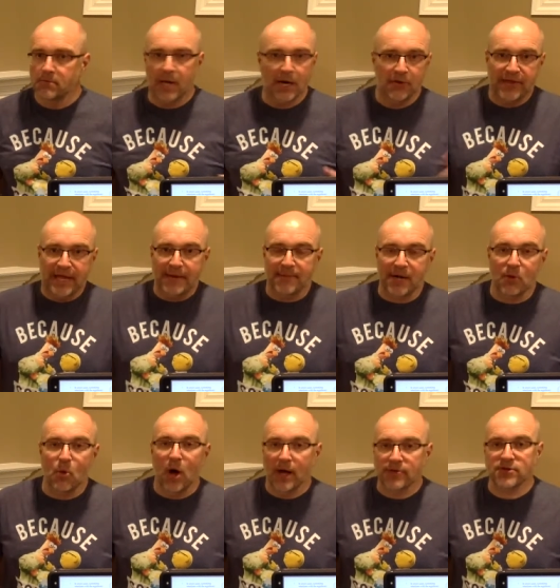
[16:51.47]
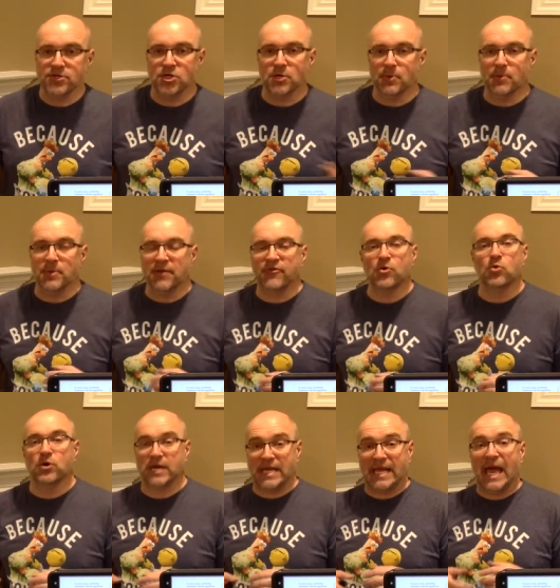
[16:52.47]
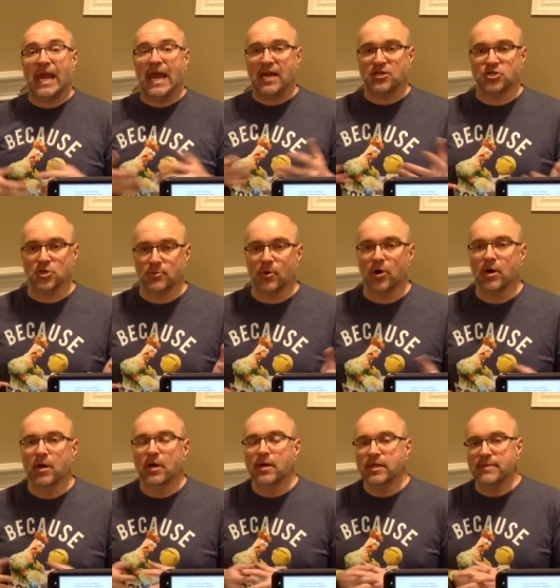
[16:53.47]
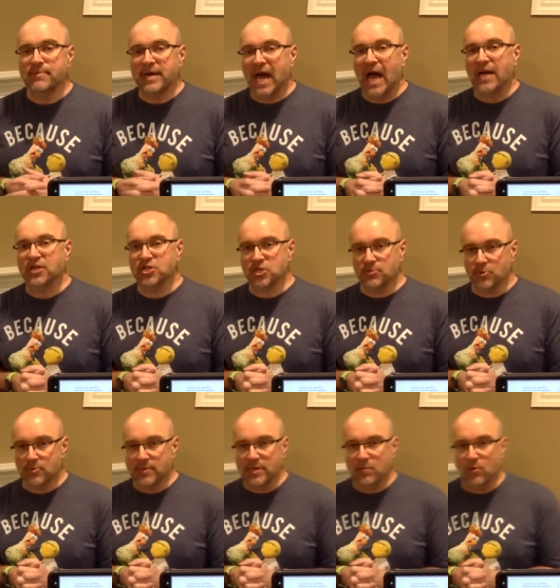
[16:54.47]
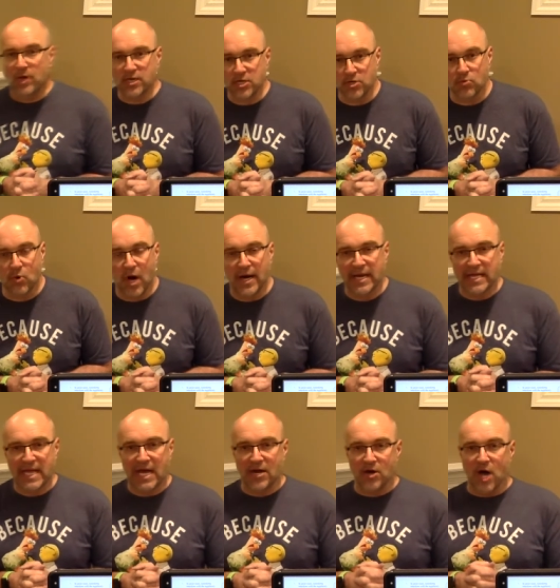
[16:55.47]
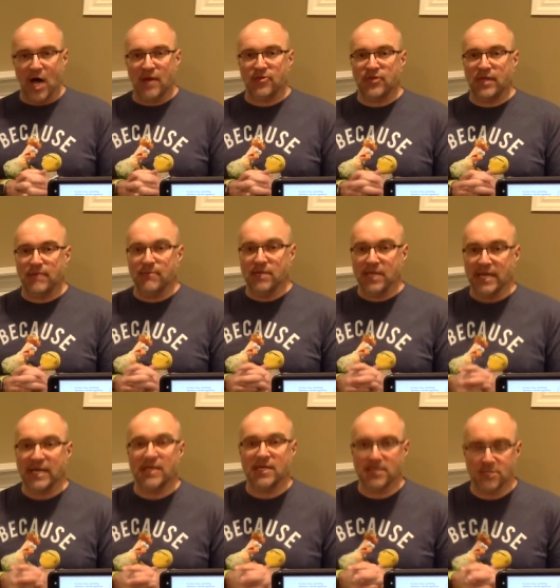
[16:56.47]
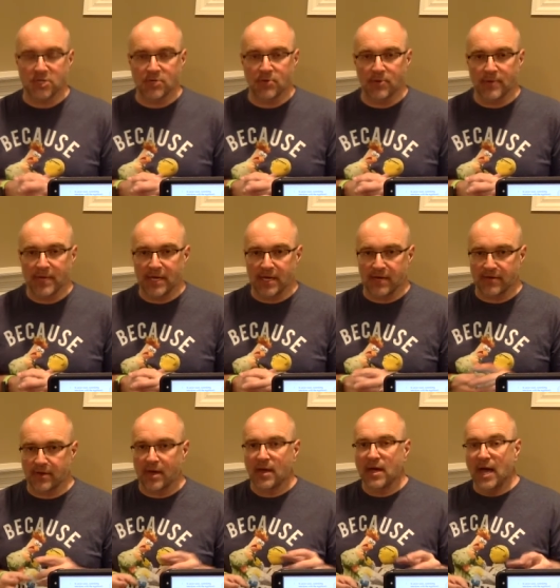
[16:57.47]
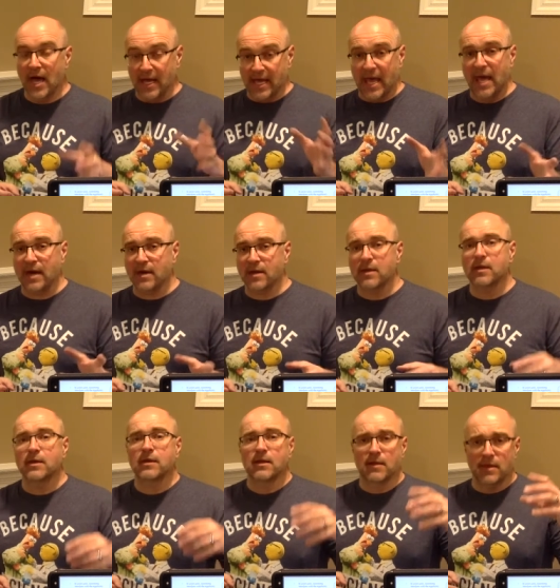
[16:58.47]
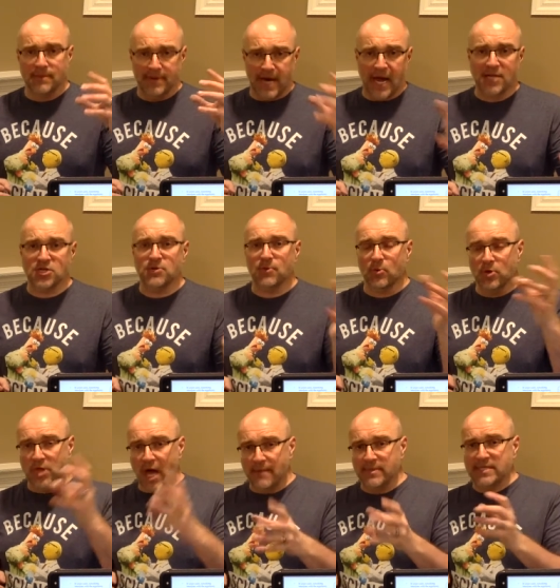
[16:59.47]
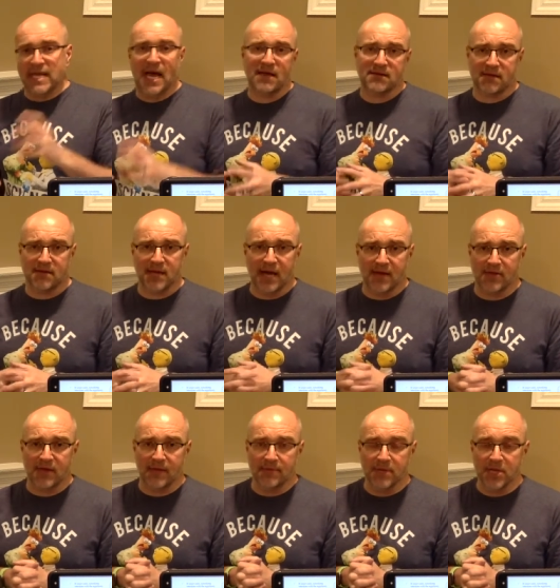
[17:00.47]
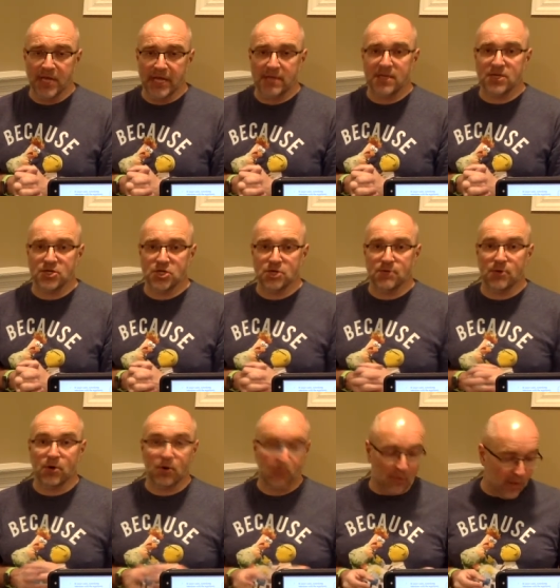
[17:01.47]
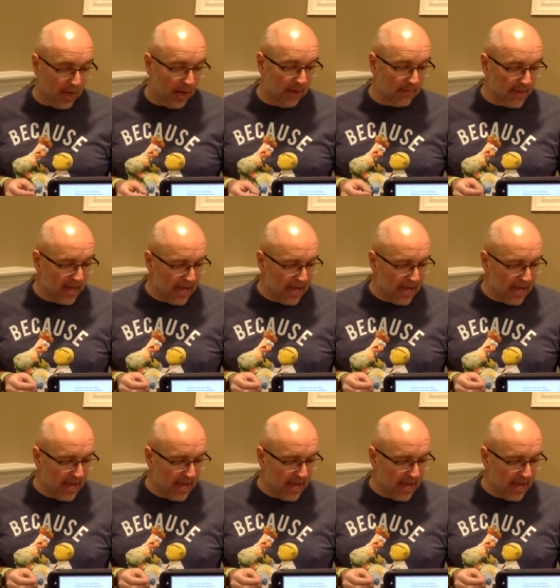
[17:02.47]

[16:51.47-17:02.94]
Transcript: I don't think anybody wants a tumor, but if you were to get a tumor, the benign tumor would be the one you'd want to get, not the malignant tumor, because again, the benign tumor will not metastasize, the malignant tumor will.